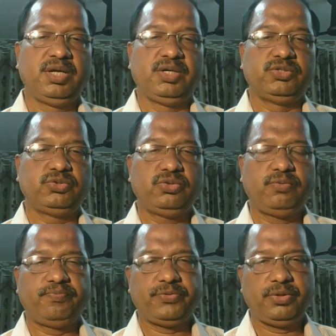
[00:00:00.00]

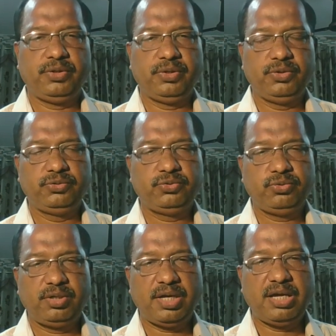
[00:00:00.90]
So you
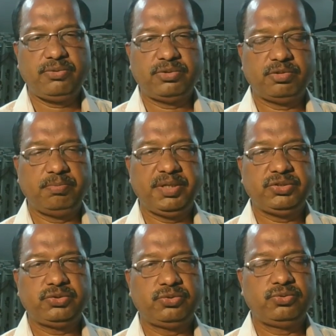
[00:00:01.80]
should try your the
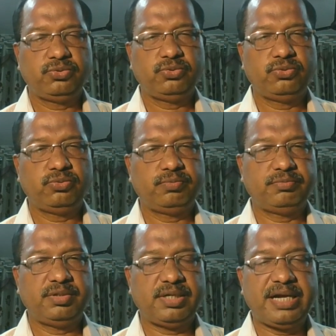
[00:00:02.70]
best to
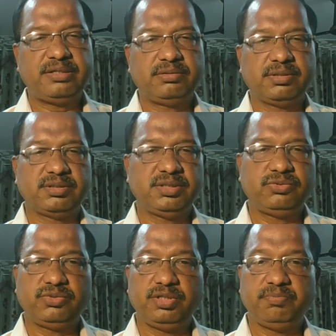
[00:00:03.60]
write the essays
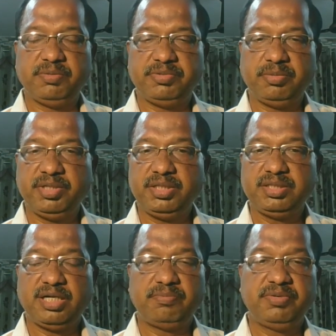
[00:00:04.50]
within 15 minutes,
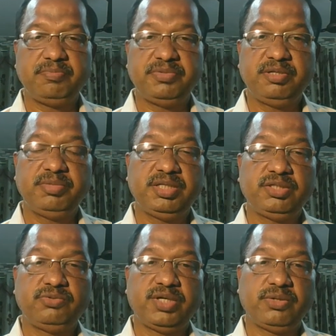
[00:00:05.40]
and 15 minutes
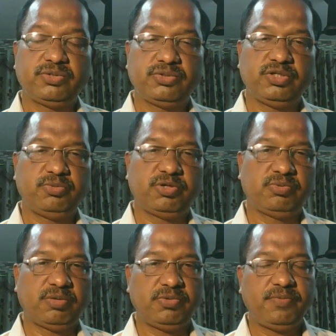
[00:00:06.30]
you can also devote
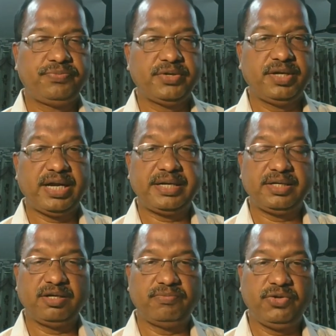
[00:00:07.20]
for the
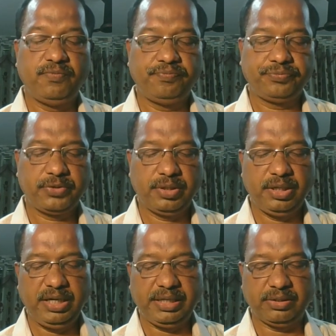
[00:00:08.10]
writing of the
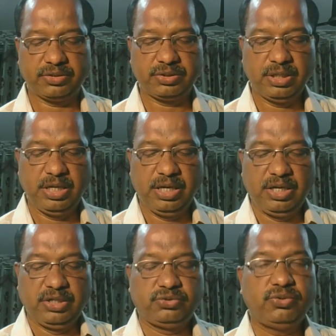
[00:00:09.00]
letters.
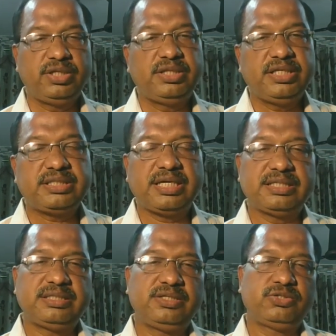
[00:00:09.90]
So in this
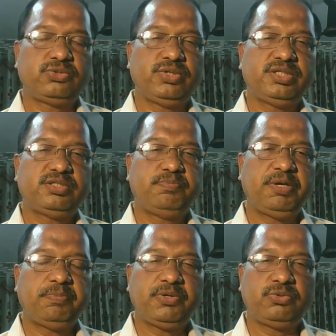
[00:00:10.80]
case, dear students,
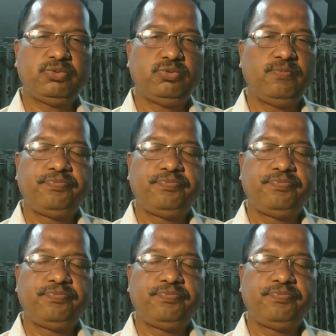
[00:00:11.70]
paper 2